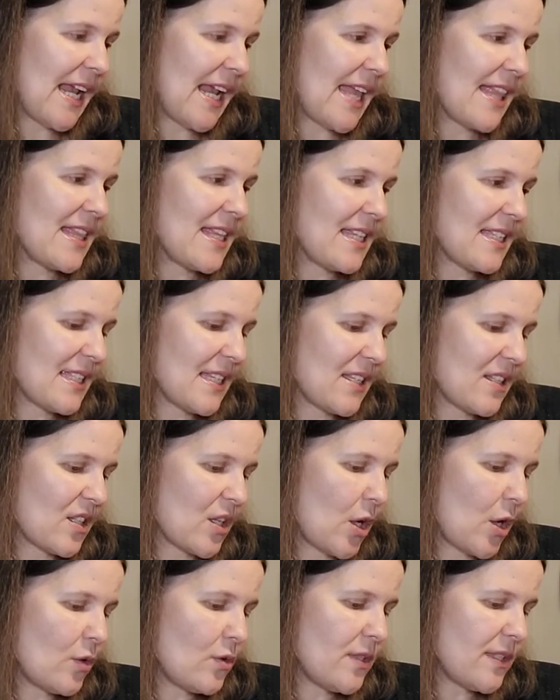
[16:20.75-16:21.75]
and this is
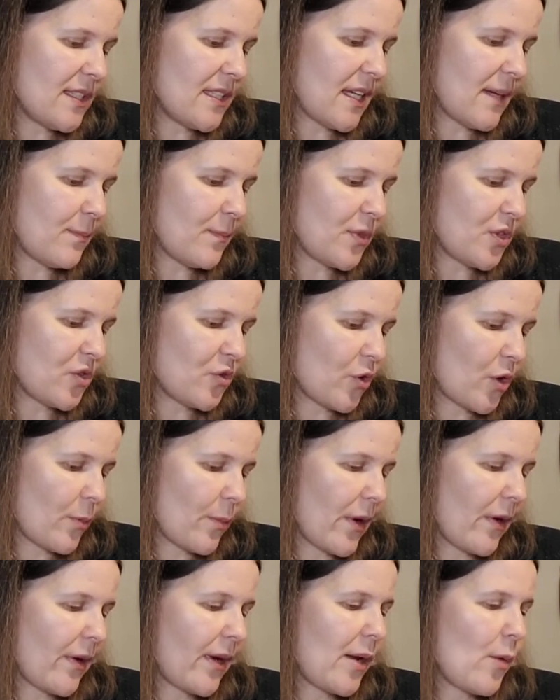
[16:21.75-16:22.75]
Go Sip
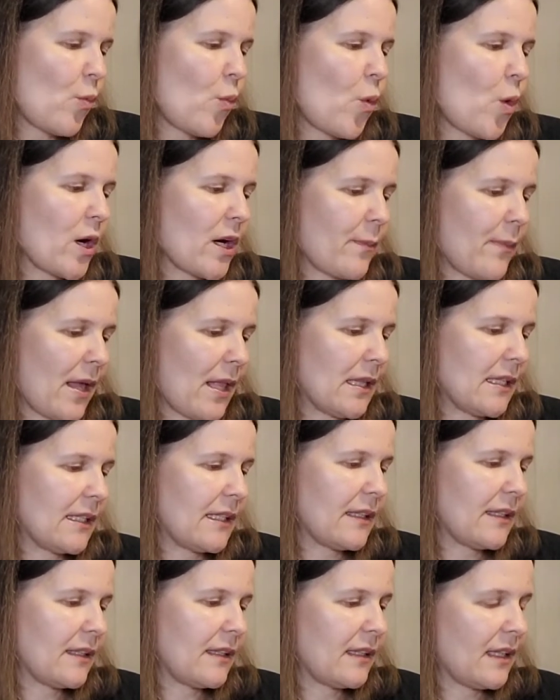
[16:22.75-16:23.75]
Strawberry Watermelon.